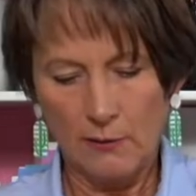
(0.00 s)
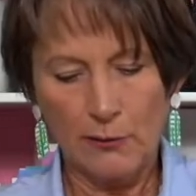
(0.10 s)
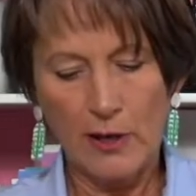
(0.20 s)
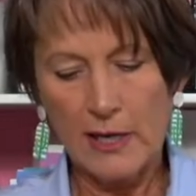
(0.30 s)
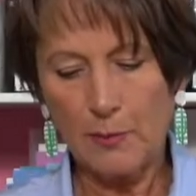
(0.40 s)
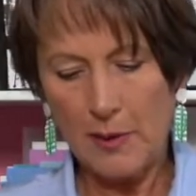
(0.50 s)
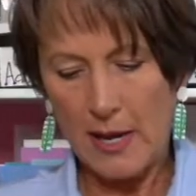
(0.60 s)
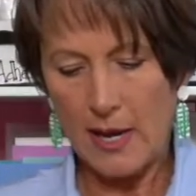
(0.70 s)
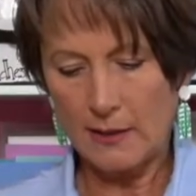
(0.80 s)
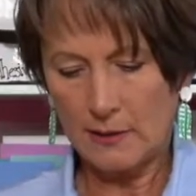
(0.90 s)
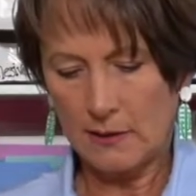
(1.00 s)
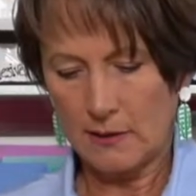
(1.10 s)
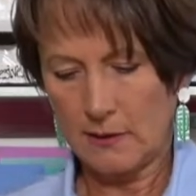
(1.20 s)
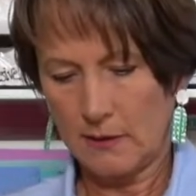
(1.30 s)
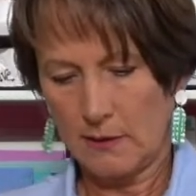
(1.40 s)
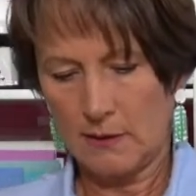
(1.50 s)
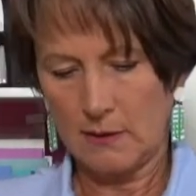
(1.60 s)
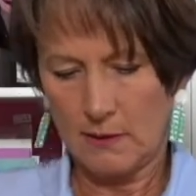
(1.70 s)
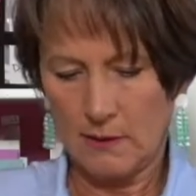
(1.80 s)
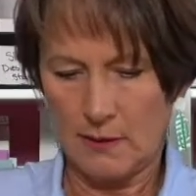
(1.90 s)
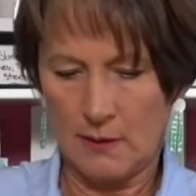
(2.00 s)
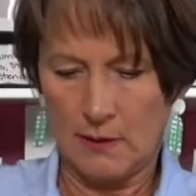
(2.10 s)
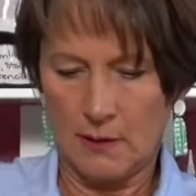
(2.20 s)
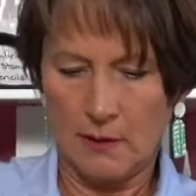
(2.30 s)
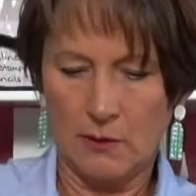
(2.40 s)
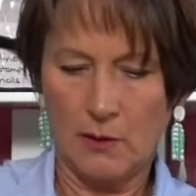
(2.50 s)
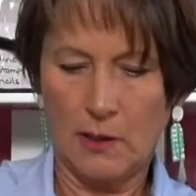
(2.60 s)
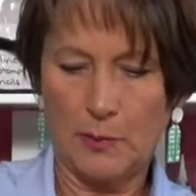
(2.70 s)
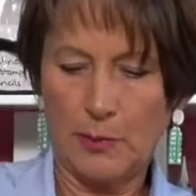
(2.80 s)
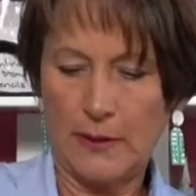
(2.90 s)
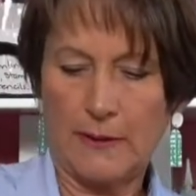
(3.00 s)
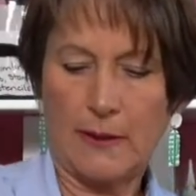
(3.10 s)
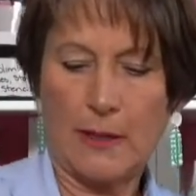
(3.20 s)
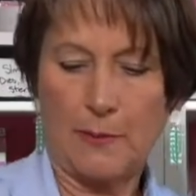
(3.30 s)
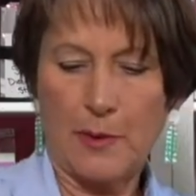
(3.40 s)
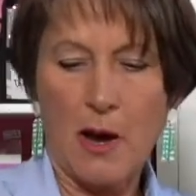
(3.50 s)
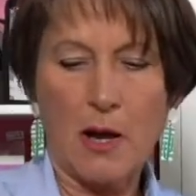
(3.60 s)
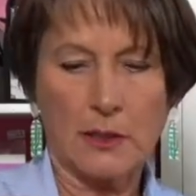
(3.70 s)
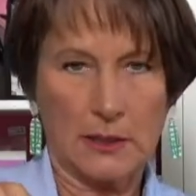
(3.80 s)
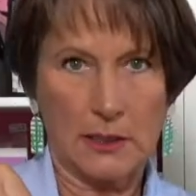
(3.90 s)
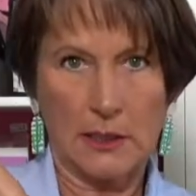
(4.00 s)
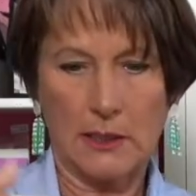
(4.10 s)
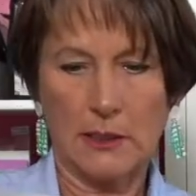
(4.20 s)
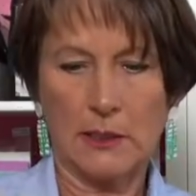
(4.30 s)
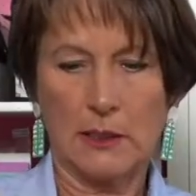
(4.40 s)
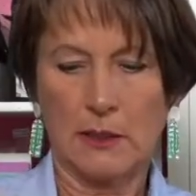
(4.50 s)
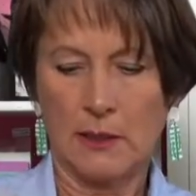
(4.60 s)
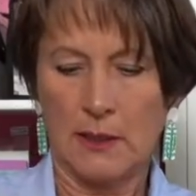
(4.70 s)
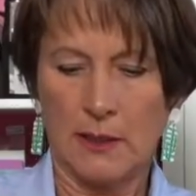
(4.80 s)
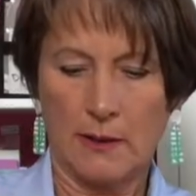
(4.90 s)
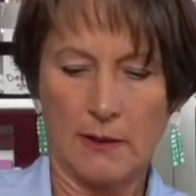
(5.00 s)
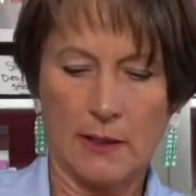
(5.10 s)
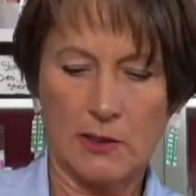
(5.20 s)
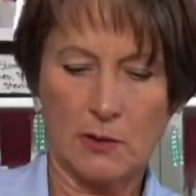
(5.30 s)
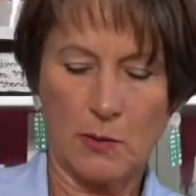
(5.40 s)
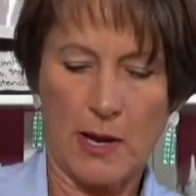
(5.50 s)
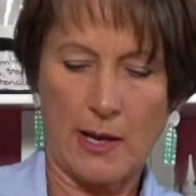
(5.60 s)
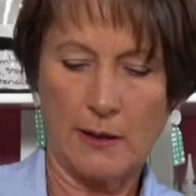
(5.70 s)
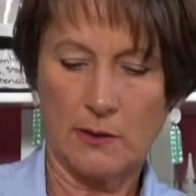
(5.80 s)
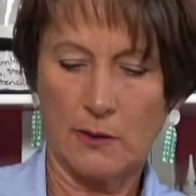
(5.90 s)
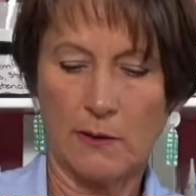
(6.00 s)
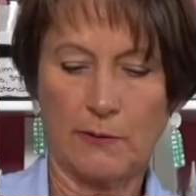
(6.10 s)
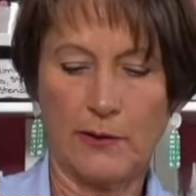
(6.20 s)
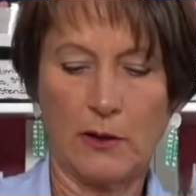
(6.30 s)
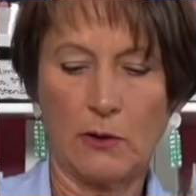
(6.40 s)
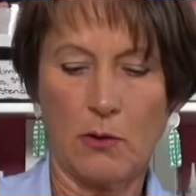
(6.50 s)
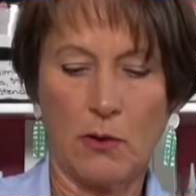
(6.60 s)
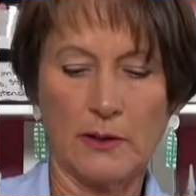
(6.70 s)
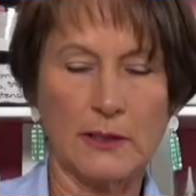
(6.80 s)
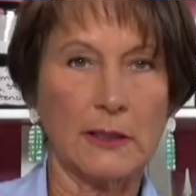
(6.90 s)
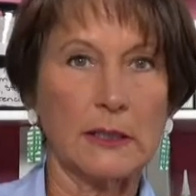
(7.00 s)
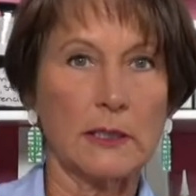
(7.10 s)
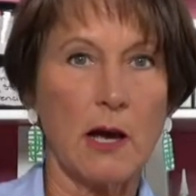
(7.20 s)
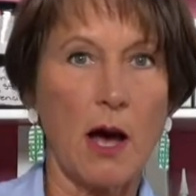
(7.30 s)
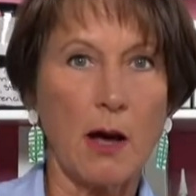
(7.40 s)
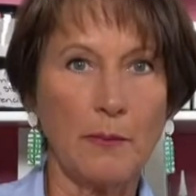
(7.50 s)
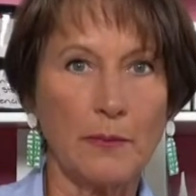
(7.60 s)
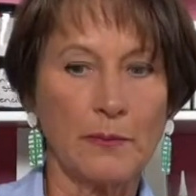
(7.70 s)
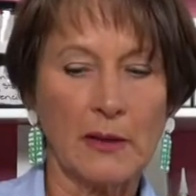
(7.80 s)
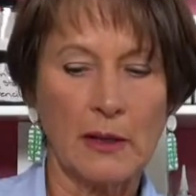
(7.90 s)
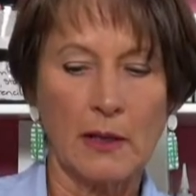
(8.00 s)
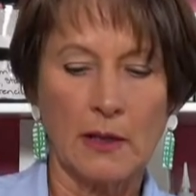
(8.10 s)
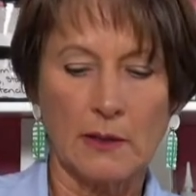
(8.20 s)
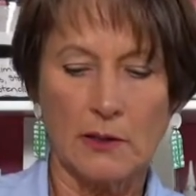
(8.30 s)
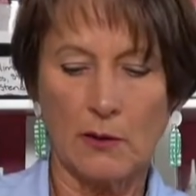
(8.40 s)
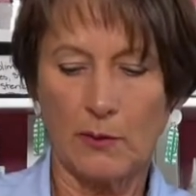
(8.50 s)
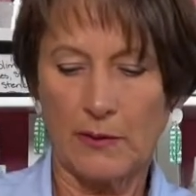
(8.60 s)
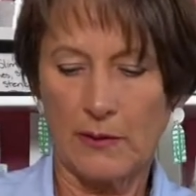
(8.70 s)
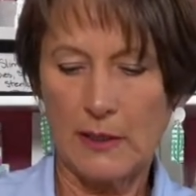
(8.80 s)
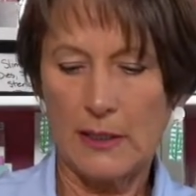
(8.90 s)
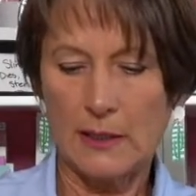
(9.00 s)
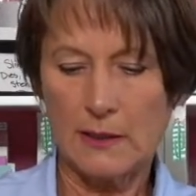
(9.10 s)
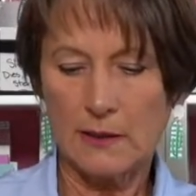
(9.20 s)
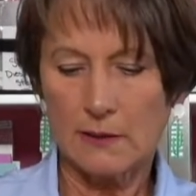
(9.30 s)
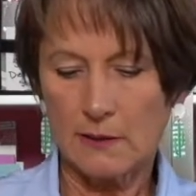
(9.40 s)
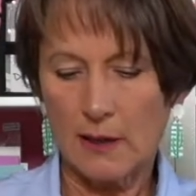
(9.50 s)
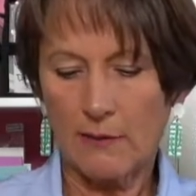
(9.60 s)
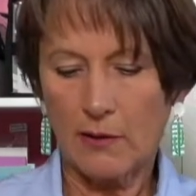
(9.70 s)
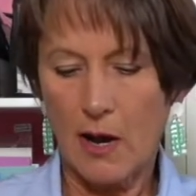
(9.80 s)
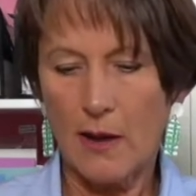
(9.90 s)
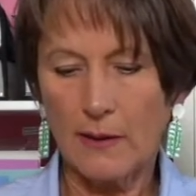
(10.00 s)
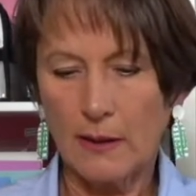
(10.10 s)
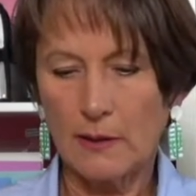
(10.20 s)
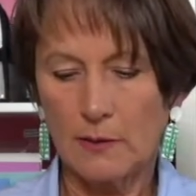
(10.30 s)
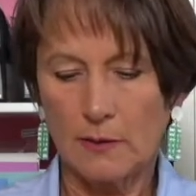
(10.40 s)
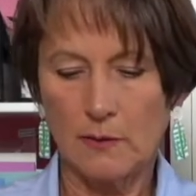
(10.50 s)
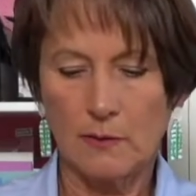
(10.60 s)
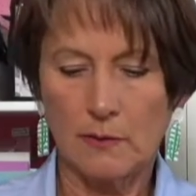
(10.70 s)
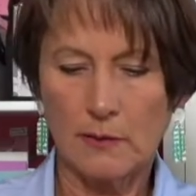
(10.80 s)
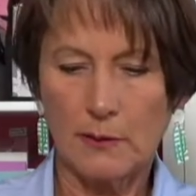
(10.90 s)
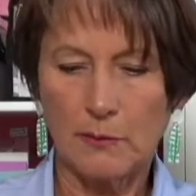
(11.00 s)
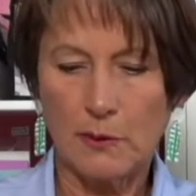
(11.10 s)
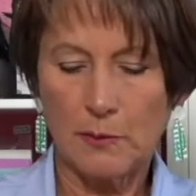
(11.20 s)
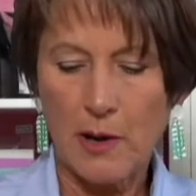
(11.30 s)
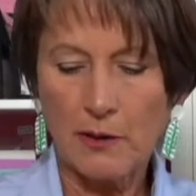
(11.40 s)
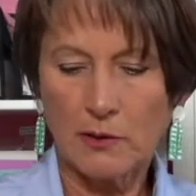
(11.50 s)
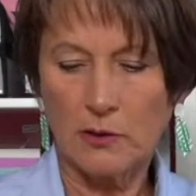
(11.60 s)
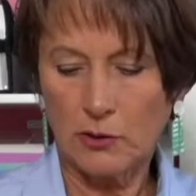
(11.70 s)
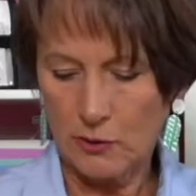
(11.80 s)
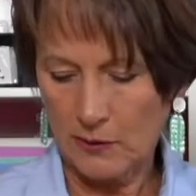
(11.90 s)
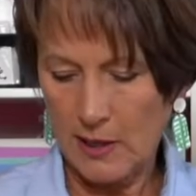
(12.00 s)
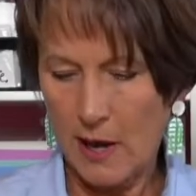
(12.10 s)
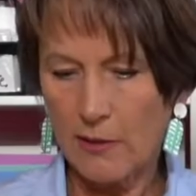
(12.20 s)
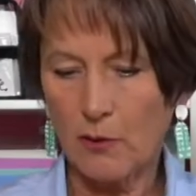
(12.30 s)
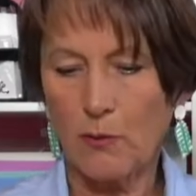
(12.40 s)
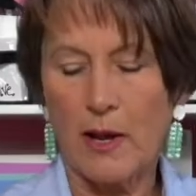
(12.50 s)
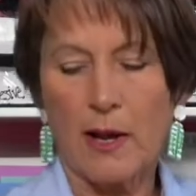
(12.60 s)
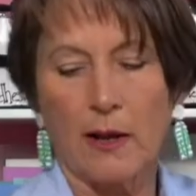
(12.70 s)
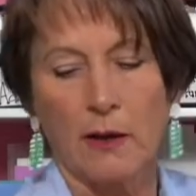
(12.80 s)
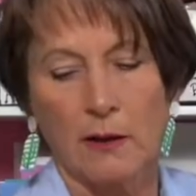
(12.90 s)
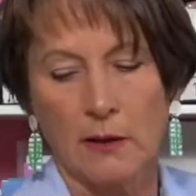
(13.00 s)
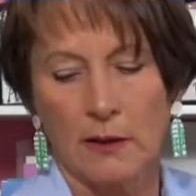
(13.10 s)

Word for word: for ink pads, you're going to put the boxes this way. So the finger hole is in the top. So with these, I've got the, the, the boxes turned the other way